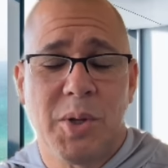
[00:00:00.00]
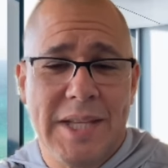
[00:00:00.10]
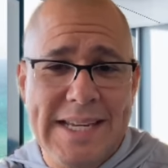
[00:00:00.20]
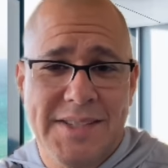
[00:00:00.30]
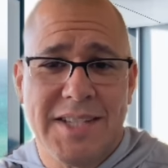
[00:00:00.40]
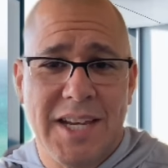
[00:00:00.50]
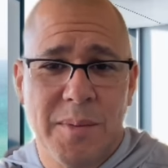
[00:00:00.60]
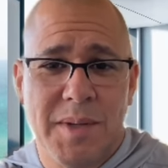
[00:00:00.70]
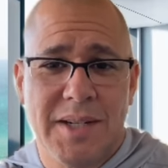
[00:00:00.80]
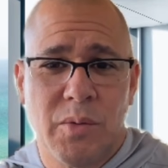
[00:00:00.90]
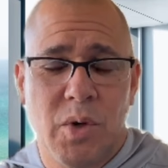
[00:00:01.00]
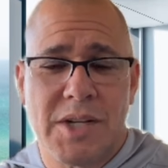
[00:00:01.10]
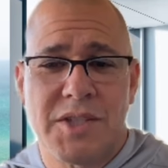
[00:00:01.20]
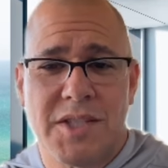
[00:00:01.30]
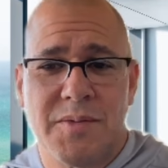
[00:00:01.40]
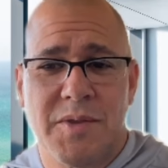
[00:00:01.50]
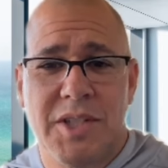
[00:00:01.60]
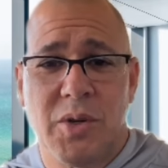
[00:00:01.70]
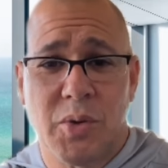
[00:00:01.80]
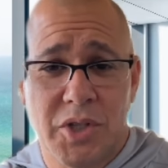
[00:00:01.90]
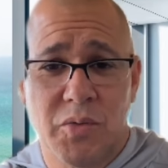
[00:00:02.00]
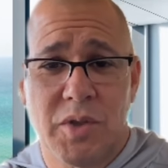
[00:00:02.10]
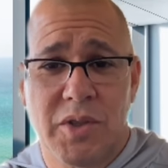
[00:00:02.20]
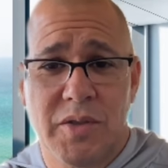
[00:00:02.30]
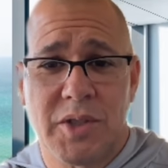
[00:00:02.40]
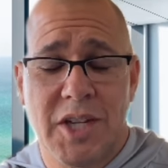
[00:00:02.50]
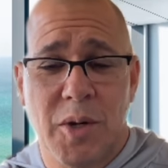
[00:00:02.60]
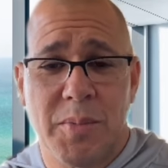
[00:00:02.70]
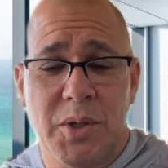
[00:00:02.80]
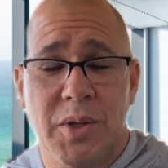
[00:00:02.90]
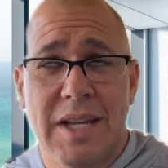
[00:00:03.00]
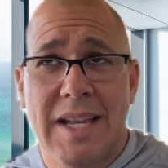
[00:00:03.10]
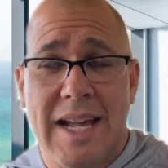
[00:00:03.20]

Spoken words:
please take a minute and watch this video. It could really, really help you.